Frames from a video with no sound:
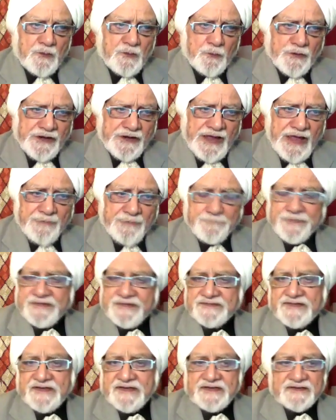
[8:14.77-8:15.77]
What
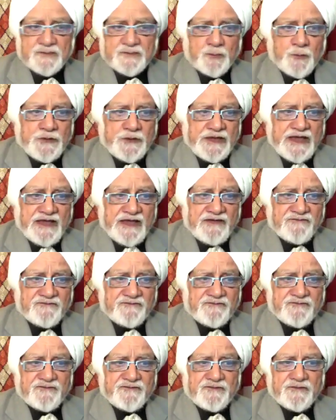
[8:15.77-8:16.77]
happens is we have
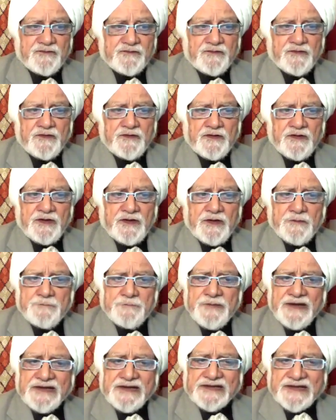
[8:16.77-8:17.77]

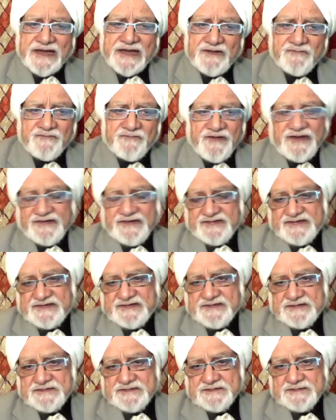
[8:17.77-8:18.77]
been
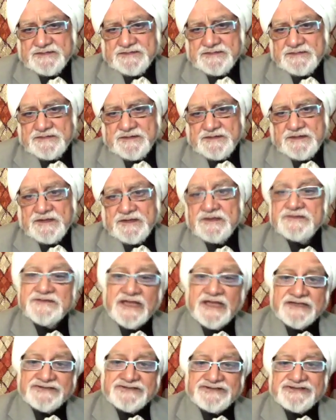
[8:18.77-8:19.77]
convinced
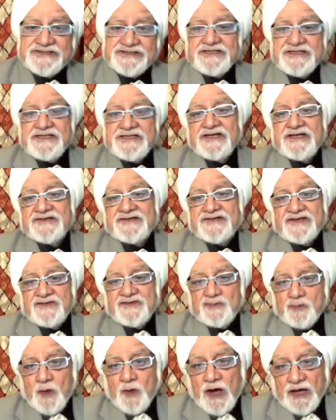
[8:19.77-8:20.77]
that genius
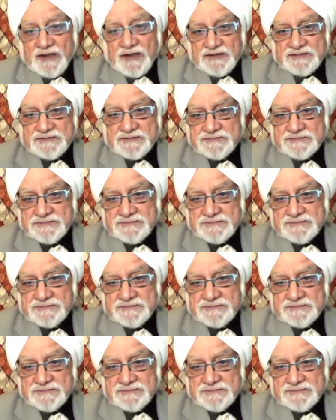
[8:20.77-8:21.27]
is one